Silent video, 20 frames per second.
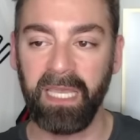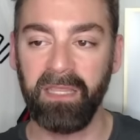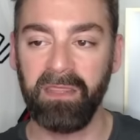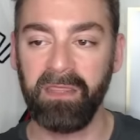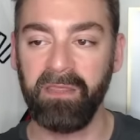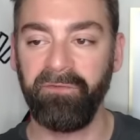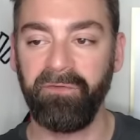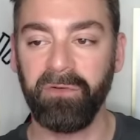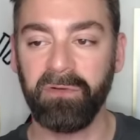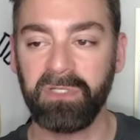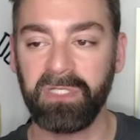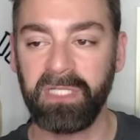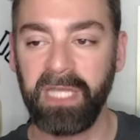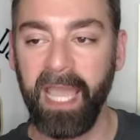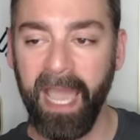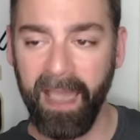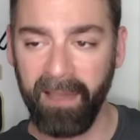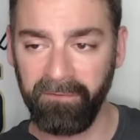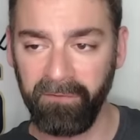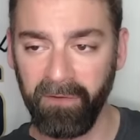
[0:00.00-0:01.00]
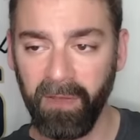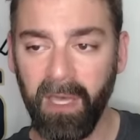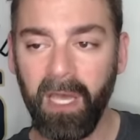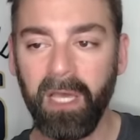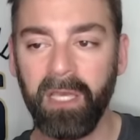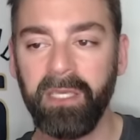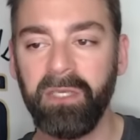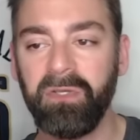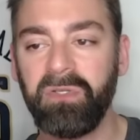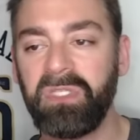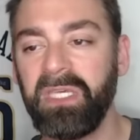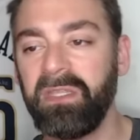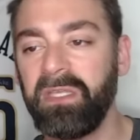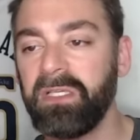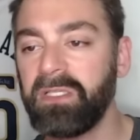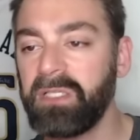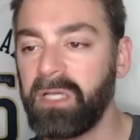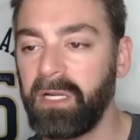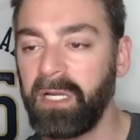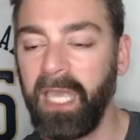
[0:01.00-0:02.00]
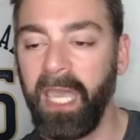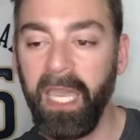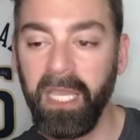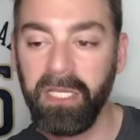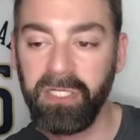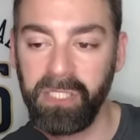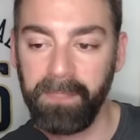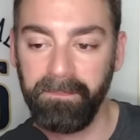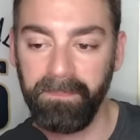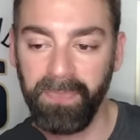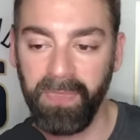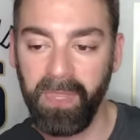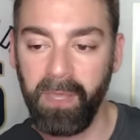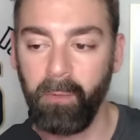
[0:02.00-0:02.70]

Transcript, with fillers: in the first half, you see this on occasion.